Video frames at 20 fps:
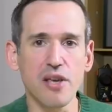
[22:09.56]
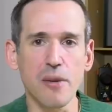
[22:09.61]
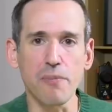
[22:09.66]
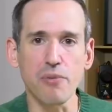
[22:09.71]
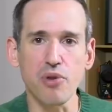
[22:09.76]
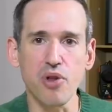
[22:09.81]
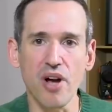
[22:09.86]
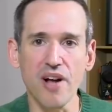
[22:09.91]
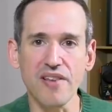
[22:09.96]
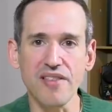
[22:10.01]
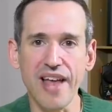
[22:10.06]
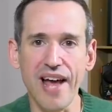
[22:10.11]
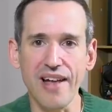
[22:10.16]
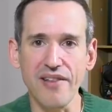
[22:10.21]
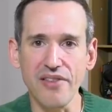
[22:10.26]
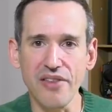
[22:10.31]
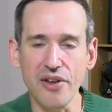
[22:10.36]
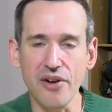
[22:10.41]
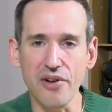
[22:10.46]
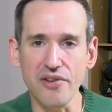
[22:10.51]
you plug
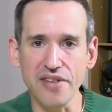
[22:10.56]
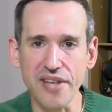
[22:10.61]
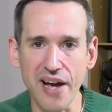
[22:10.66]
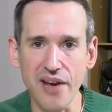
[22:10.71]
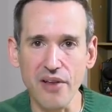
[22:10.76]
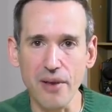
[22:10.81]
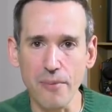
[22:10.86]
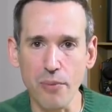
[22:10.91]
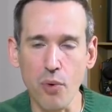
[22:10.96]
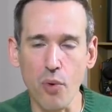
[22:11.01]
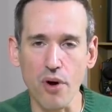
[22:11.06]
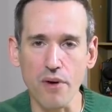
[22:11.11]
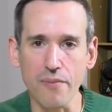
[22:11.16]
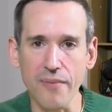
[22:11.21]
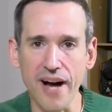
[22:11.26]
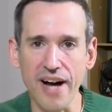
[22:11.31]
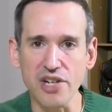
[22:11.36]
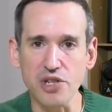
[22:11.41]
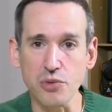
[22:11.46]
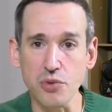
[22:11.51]
that little teleport
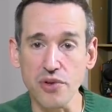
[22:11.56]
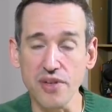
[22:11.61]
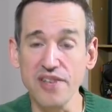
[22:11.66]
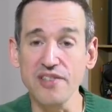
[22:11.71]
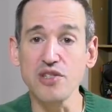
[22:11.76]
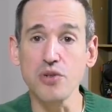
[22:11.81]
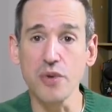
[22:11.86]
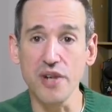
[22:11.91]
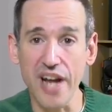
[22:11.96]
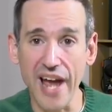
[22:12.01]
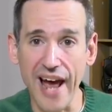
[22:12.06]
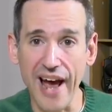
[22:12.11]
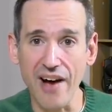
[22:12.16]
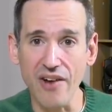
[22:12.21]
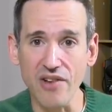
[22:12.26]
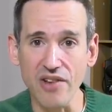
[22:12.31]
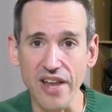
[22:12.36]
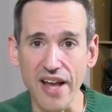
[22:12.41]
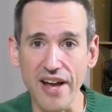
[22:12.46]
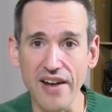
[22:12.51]
module into an
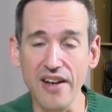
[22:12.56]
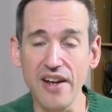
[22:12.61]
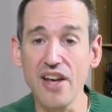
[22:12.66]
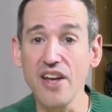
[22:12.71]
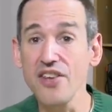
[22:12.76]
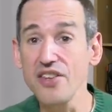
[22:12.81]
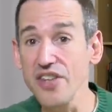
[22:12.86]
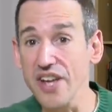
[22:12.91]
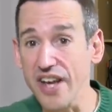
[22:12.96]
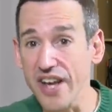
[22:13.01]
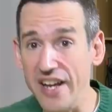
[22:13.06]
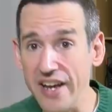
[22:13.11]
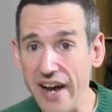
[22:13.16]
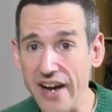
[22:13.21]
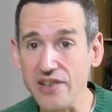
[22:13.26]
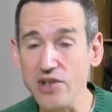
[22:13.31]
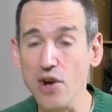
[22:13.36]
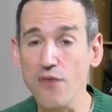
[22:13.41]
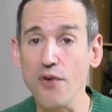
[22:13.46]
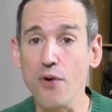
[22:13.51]
outlet, you
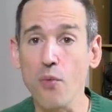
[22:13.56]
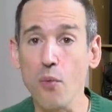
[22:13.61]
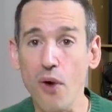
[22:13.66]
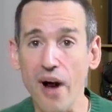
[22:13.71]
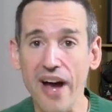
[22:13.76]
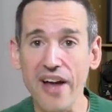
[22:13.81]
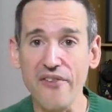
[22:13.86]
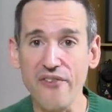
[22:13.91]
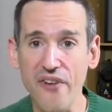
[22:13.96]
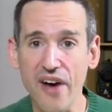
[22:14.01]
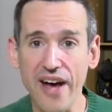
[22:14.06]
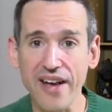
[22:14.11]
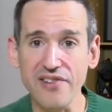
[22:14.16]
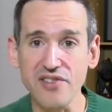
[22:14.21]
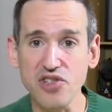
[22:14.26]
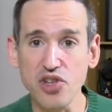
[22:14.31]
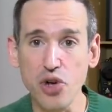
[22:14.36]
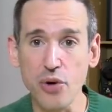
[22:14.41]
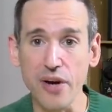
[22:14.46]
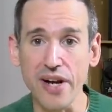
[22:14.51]
connect over Wi-Fi
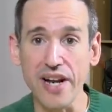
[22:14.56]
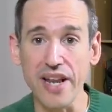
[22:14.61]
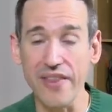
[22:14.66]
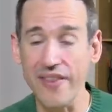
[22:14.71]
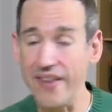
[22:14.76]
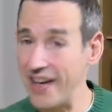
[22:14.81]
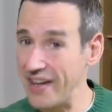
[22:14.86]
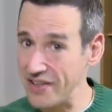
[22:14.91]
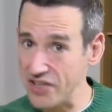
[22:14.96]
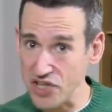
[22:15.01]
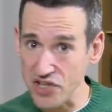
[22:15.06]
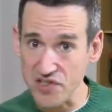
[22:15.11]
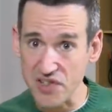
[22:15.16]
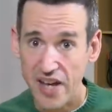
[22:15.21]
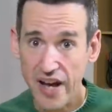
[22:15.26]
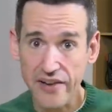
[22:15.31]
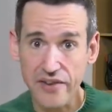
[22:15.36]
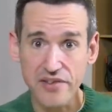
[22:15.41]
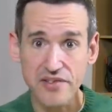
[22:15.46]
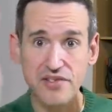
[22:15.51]
to it, and then it just
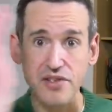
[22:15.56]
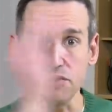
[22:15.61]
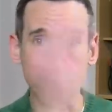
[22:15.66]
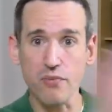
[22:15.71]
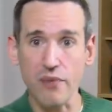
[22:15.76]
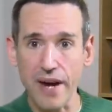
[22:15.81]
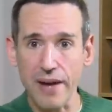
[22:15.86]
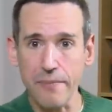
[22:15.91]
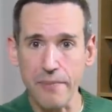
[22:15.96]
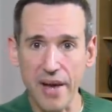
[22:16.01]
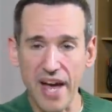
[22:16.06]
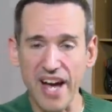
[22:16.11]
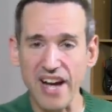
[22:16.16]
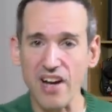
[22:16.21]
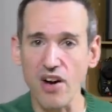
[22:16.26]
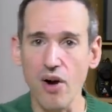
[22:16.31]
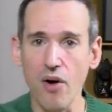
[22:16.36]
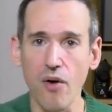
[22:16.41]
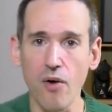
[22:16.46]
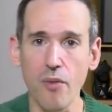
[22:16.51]
tunnels you right
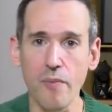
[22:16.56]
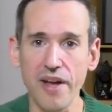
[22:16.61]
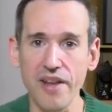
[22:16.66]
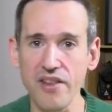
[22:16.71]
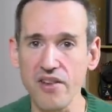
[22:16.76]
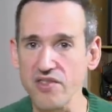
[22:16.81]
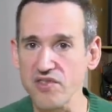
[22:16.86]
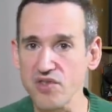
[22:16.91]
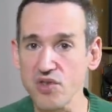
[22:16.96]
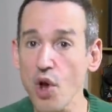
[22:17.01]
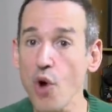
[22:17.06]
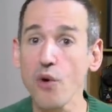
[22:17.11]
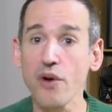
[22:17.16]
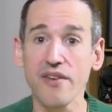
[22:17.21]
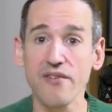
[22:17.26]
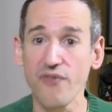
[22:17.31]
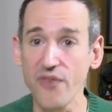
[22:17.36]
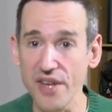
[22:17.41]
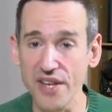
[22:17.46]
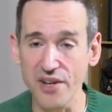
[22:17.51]
back home, and there's no
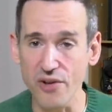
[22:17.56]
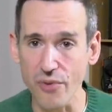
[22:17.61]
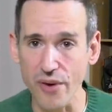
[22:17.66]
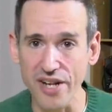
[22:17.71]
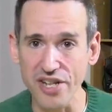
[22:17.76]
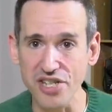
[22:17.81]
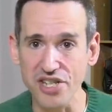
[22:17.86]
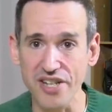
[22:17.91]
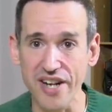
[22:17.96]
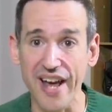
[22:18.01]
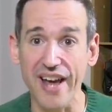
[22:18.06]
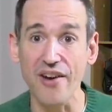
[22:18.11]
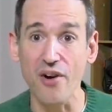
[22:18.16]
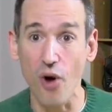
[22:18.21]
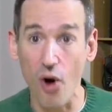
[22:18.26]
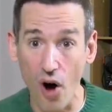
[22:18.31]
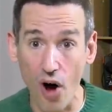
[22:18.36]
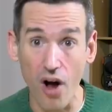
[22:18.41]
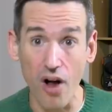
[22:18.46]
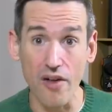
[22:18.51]
configuration at
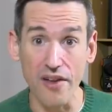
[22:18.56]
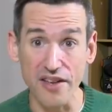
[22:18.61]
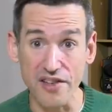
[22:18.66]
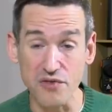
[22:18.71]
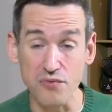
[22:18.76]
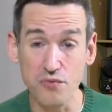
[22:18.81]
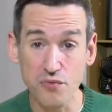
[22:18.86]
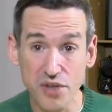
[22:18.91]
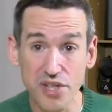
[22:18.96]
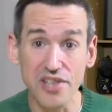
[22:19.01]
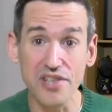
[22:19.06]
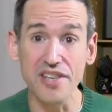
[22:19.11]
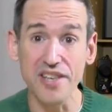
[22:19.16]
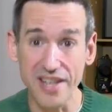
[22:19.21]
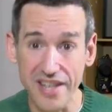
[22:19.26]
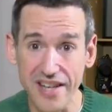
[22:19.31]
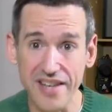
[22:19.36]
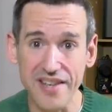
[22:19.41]
all. It's really